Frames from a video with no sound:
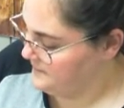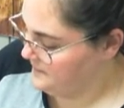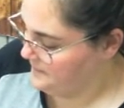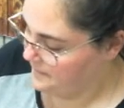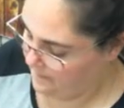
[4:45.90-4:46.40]

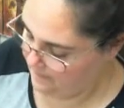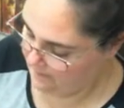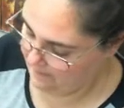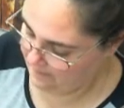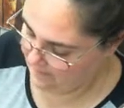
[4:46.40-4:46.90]

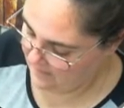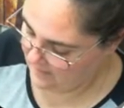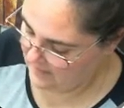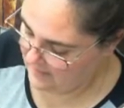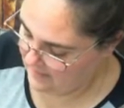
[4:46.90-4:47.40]

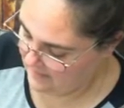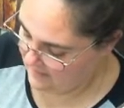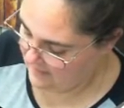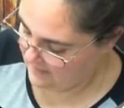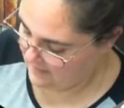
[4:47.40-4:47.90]

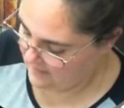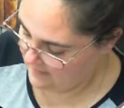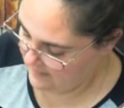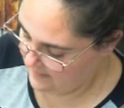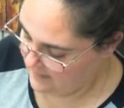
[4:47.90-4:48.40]

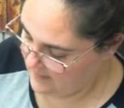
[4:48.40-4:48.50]
[no speech]